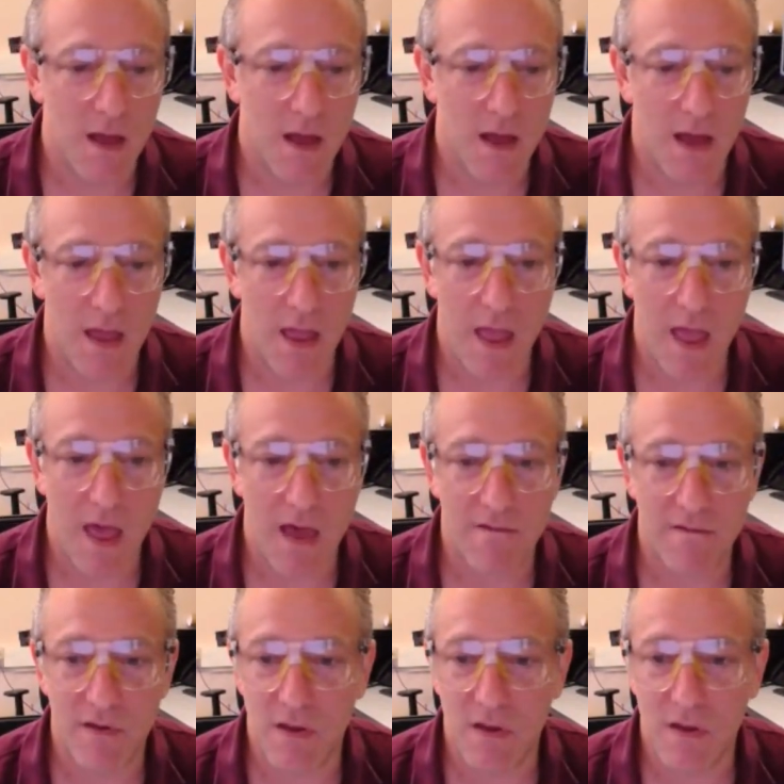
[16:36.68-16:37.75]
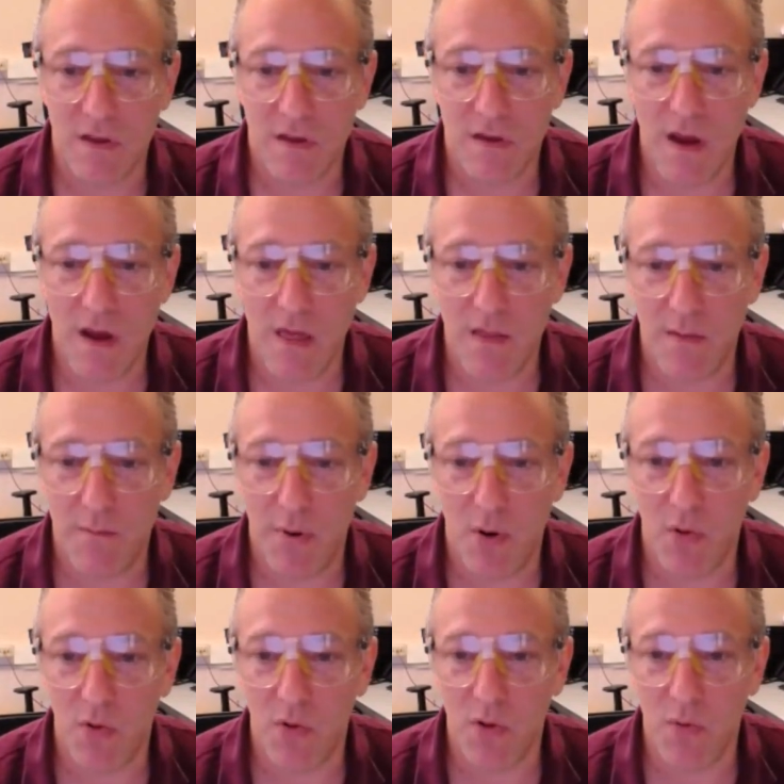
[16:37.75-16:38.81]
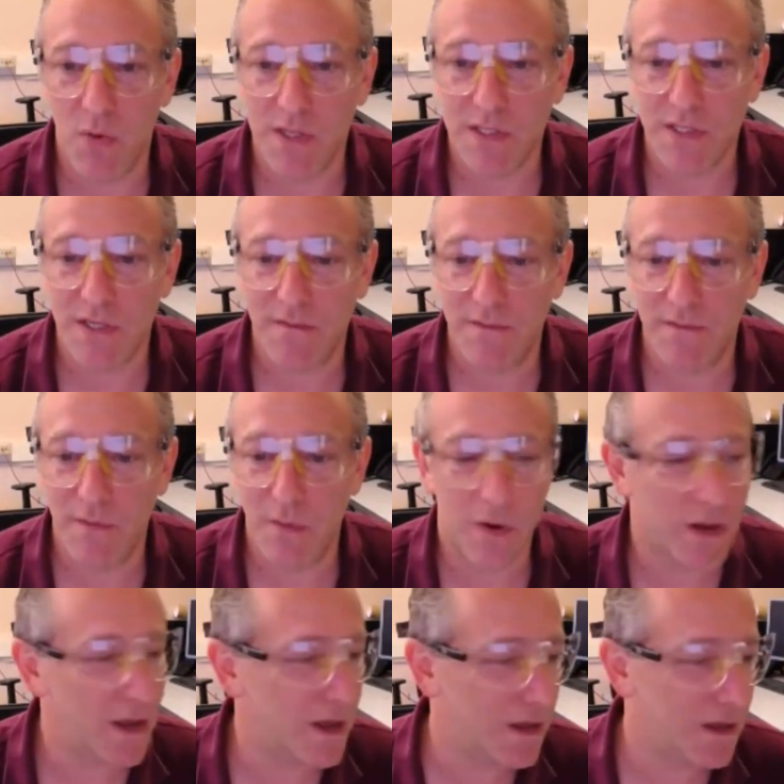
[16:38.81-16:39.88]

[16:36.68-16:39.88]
I have a another poll question for you.